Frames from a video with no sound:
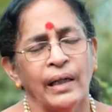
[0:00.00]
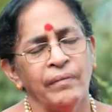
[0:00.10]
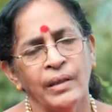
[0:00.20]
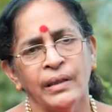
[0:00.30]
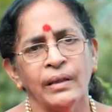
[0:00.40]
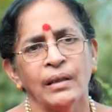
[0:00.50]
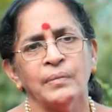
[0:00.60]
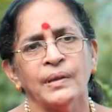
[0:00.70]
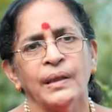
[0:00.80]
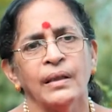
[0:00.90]
everything
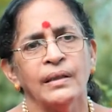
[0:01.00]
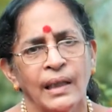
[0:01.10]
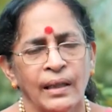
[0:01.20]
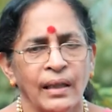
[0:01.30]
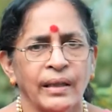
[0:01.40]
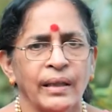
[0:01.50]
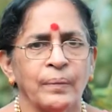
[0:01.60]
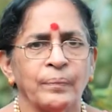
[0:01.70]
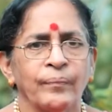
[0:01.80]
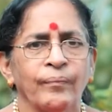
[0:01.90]
comes under Shalakya.
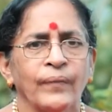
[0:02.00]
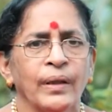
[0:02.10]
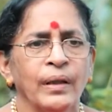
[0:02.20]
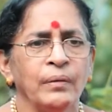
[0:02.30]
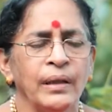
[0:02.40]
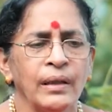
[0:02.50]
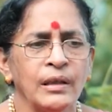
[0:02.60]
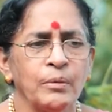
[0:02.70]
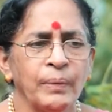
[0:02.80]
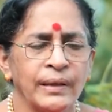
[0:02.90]
Now there
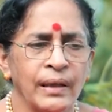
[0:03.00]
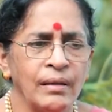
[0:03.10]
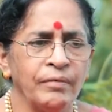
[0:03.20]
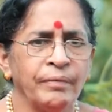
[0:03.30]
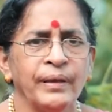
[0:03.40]
are special